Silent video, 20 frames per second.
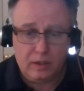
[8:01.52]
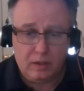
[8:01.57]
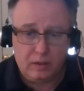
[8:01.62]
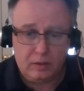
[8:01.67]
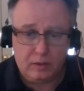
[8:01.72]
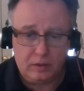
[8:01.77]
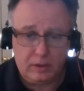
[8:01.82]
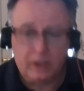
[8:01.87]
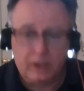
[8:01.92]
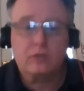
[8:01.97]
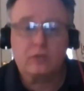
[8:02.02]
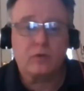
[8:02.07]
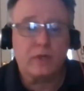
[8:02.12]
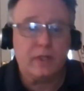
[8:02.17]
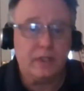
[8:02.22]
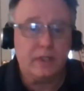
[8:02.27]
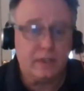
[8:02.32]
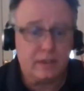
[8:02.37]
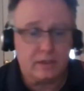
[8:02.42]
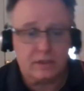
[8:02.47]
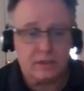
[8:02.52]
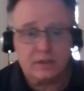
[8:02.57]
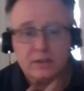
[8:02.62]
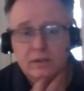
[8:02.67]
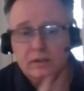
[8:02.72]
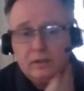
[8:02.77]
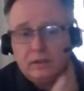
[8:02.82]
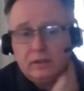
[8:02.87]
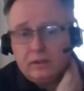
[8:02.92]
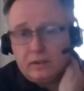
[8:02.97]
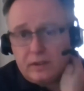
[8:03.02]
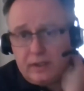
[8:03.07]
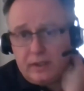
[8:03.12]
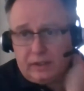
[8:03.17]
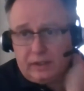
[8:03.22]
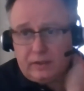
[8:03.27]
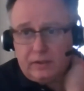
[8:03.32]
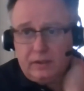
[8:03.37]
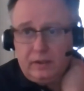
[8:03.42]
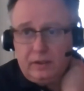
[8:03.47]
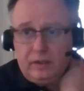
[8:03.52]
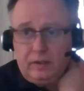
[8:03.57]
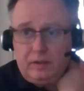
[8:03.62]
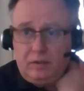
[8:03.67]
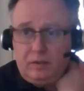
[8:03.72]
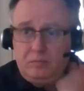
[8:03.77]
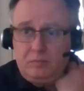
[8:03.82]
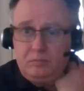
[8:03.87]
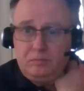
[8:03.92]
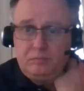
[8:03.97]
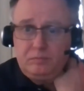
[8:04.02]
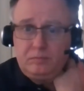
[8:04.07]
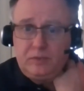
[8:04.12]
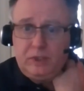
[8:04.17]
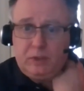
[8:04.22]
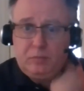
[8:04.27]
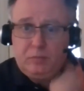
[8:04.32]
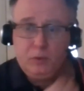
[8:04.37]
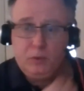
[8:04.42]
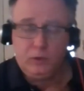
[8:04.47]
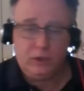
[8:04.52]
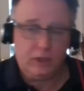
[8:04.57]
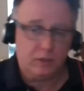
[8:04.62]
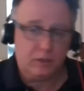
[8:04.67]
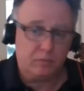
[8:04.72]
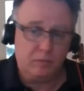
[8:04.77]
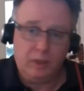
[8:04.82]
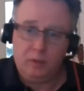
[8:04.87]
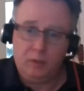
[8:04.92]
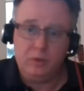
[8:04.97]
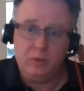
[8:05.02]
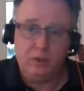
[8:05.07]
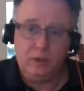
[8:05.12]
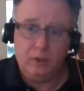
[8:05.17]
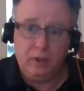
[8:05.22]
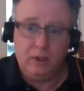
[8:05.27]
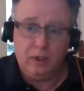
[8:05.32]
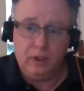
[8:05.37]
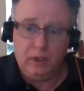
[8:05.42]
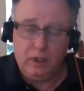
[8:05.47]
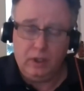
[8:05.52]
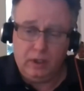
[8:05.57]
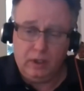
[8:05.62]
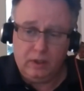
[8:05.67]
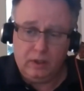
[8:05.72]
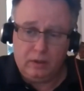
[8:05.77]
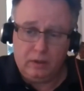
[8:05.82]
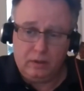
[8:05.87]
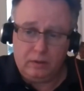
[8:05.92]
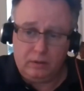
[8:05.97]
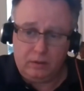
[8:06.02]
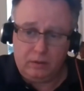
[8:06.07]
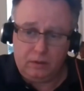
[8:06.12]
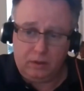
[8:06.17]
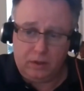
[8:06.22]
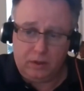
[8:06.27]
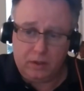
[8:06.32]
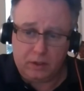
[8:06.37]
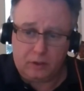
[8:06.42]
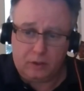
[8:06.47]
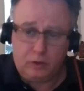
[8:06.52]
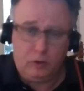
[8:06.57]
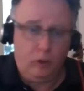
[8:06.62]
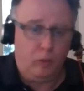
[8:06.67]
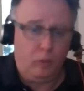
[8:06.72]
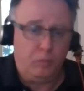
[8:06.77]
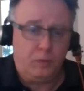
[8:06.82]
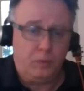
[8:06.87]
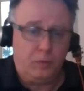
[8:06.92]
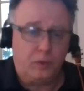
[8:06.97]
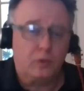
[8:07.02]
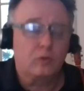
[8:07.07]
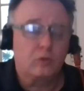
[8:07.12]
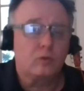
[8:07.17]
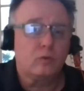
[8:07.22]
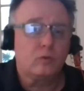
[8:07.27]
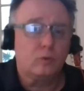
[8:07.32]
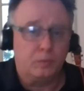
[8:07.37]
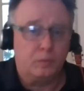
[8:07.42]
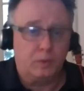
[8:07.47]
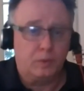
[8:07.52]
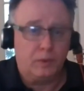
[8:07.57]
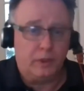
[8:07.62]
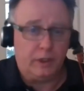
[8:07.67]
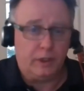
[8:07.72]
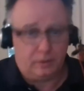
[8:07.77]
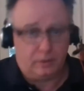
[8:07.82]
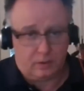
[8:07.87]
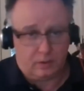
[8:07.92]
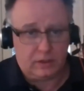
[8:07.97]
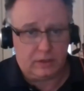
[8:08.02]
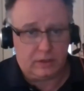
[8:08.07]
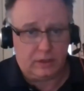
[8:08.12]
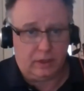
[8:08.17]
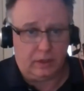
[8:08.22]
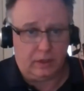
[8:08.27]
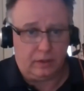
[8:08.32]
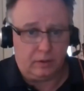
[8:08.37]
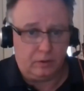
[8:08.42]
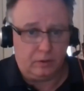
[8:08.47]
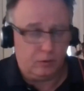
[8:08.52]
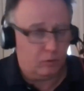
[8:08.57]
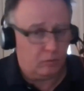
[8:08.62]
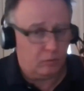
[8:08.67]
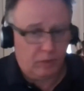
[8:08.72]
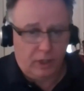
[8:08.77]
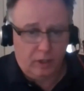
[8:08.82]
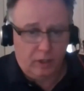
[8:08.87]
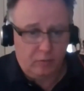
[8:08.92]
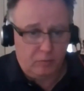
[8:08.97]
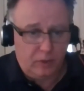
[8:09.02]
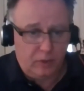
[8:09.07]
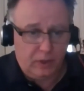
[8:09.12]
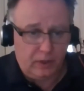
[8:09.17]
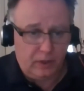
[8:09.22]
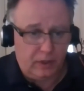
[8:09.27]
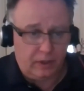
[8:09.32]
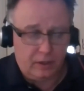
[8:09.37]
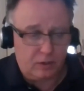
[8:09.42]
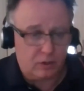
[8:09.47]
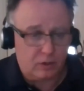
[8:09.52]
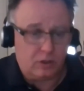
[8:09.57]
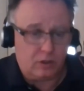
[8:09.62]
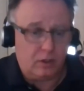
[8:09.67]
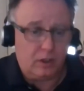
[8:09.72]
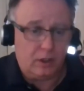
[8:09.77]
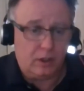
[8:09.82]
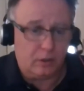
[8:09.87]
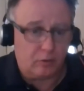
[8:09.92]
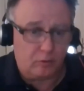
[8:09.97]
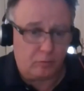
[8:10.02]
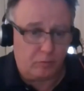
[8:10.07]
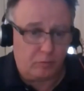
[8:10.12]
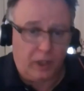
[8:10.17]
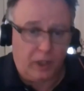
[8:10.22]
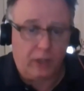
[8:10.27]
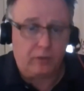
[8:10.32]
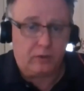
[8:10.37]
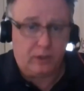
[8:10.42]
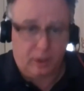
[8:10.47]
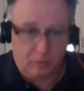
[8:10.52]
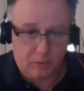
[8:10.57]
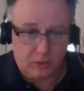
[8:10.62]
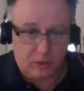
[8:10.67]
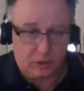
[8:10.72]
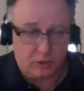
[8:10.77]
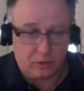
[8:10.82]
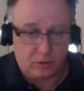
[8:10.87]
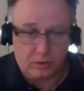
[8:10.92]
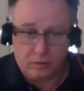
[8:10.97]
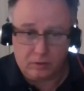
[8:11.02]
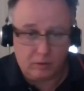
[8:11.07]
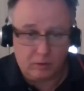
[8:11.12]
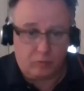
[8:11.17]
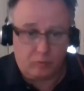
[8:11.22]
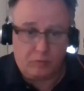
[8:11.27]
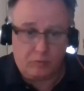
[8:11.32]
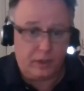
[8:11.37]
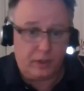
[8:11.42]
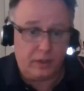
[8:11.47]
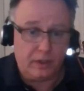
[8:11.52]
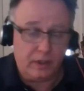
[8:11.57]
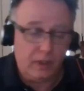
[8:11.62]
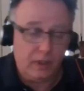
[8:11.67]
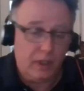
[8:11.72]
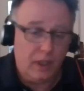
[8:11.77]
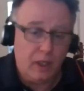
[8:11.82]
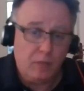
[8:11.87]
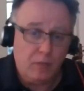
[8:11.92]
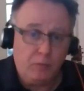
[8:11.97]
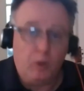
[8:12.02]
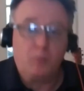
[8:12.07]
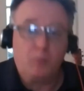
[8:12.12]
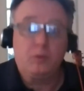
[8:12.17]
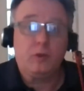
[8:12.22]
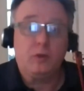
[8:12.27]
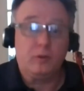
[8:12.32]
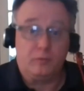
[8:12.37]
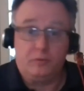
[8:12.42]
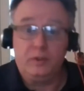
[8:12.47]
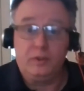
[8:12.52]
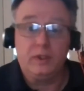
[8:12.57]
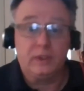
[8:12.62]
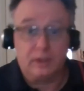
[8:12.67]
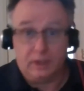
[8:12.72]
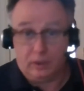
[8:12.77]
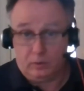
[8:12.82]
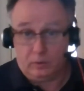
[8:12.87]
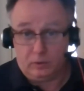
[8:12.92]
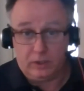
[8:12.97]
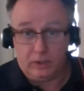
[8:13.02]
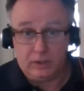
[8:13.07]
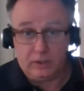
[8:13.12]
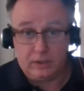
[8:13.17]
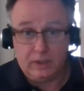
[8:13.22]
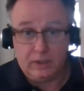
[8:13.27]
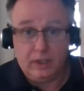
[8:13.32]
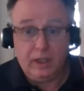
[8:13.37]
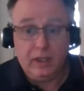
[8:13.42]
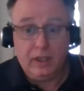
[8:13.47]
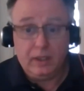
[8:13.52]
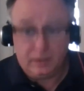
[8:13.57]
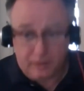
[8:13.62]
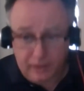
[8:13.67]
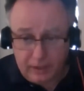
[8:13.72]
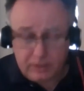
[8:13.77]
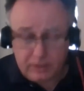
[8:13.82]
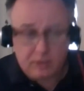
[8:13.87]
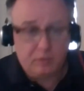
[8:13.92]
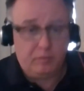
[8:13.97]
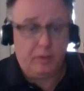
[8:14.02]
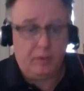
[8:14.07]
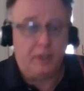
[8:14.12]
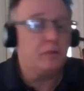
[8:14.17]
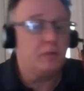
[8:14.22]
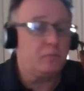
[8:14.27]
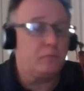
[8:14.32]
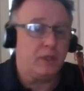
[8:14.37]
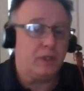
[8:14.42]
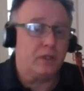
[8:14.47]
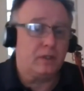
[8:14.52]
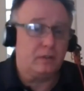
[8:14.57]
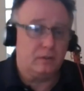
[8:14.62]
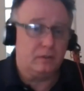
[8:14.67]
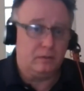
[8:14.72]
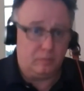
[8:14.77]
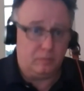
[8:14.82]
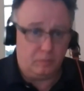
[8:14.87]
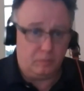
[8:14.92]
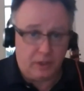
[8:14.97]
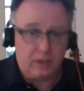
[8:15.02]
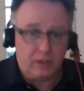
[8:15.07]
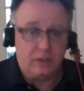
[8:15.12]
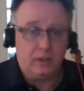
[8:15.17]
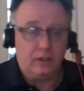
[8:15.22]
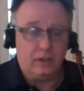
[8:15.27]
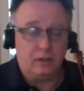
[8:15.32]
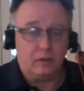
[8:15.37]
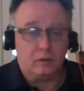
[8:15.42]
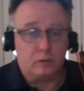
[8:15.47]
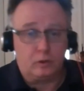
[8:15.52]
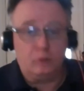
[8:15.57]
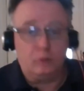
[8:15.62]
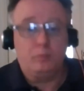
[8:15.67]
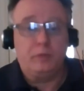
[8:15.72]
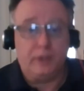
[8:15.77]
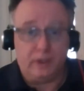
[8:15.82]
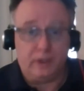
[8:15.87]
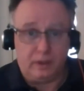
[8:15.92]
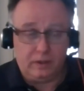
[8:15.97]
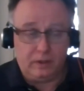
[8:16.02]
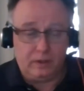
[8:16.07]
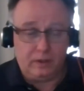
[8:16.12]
degrees that, um, that put us maybe in the top group in the society. You may have been an engineer of biochemistry, you know, very popular field nowadays. That's a very big, big deal to be.